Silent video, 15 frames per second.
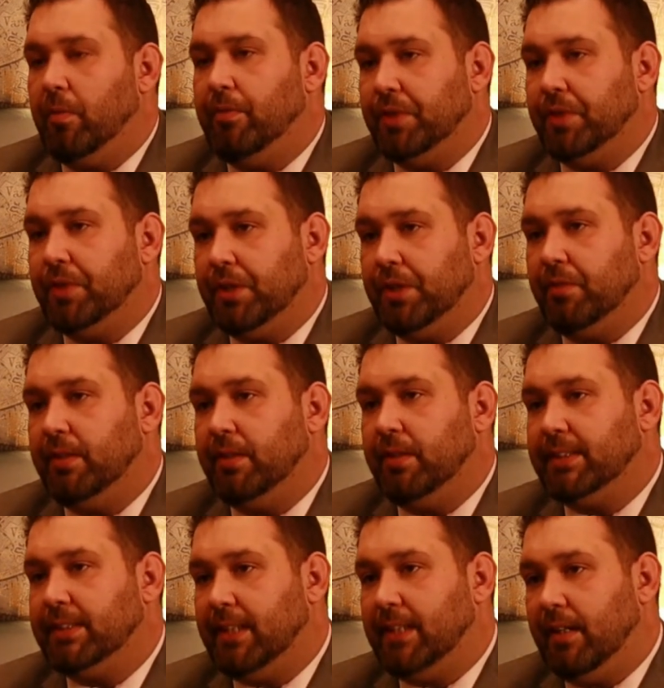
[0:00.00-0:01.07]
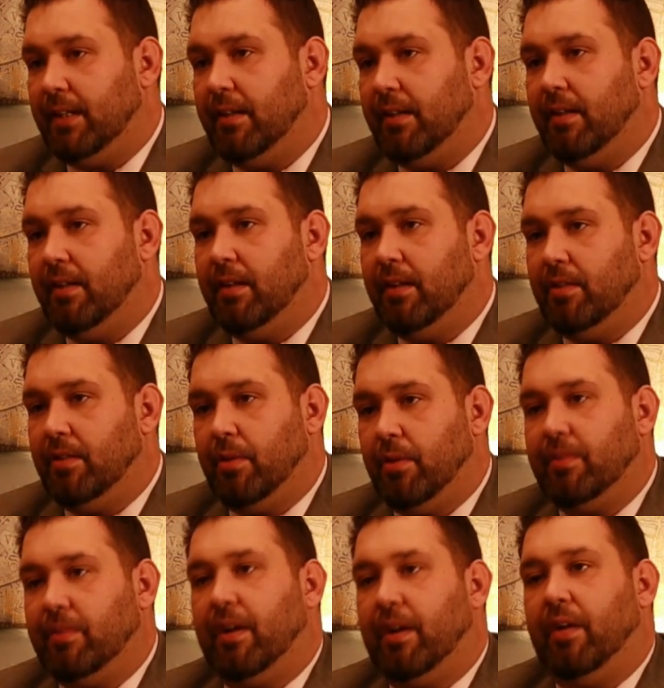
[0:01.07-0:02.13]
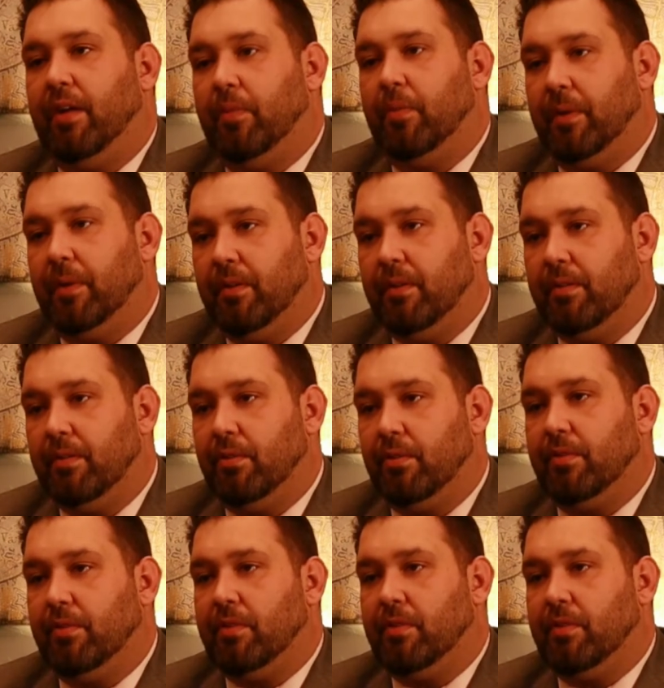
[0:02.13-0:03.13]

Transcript: first year in real estate is always an eye opener. Take a